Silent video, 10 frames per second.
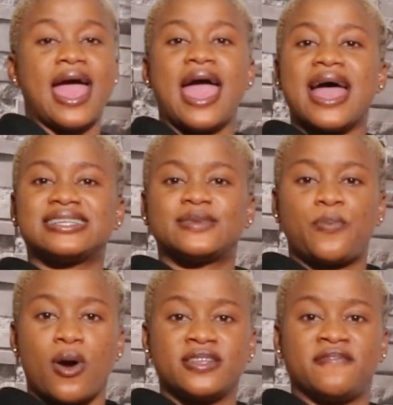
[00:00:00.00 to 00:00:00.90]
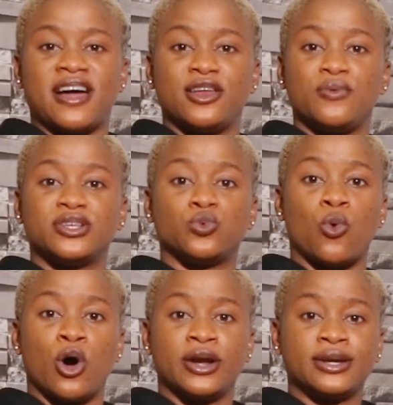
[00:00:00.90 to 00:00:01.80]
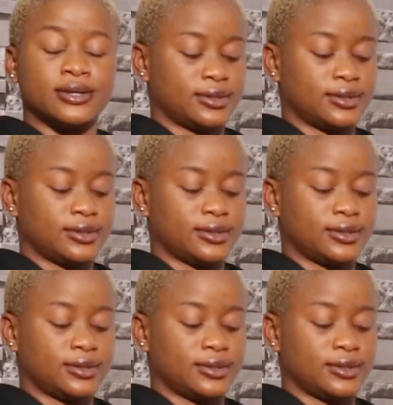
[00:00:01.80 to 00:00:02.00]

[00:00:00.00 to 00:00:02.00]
S point value is 1.